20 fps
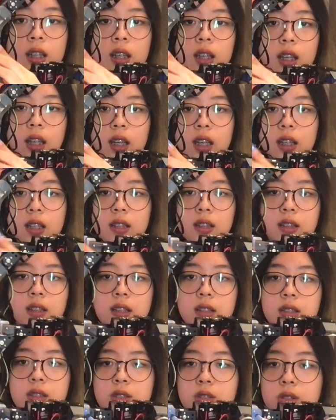And
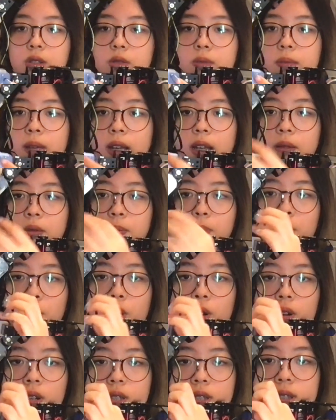these 2 main
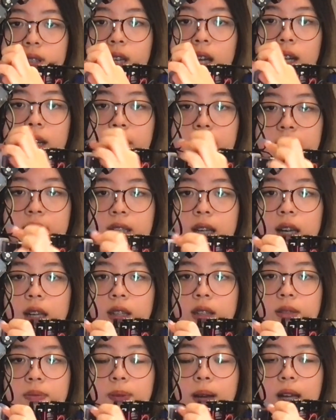boards are
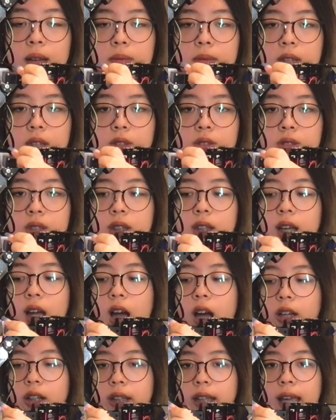designed by me using the
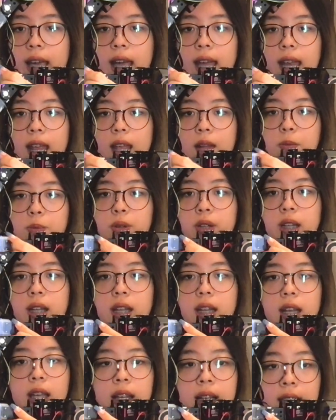AutoCAD and
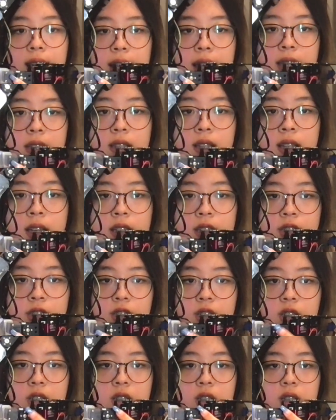printed in
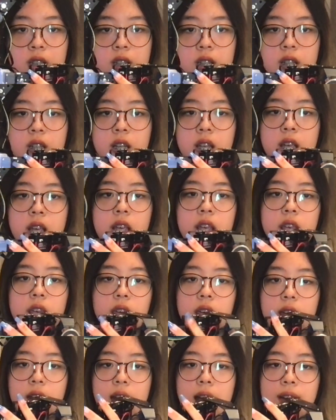laser.
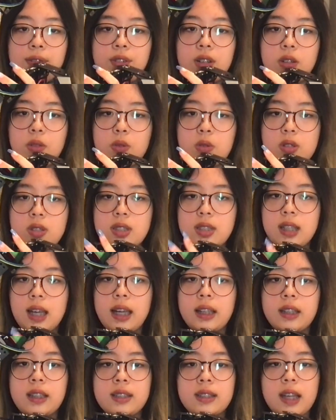And afterwards,
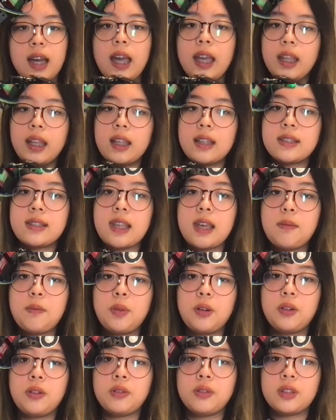I designed and
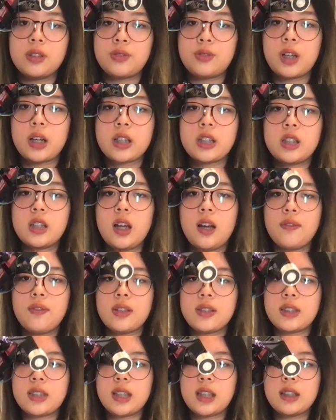assembled the structure of
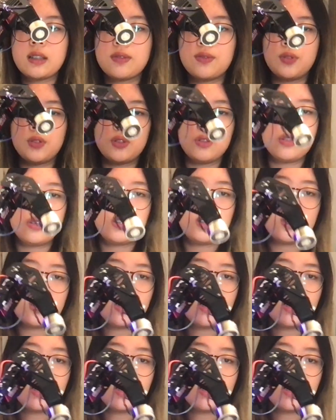the 6 foot.